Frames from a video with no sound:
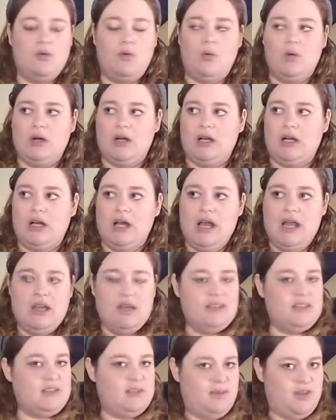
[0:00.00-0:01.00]
or
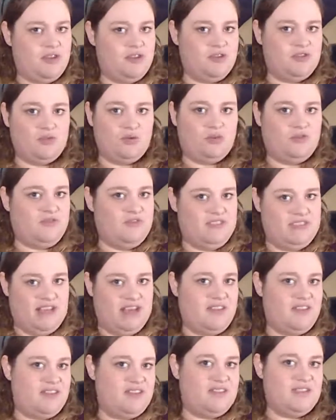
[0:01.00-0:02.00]
some other sort of
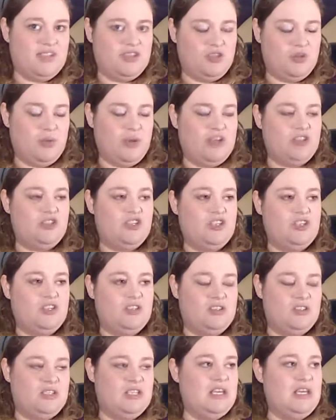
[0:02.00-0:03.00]
death
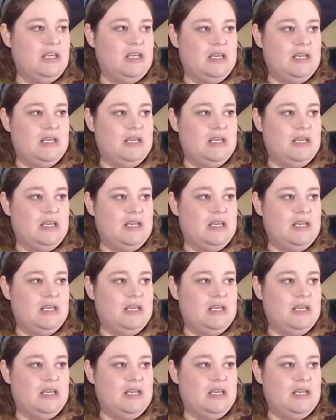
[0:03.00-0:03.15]
situation,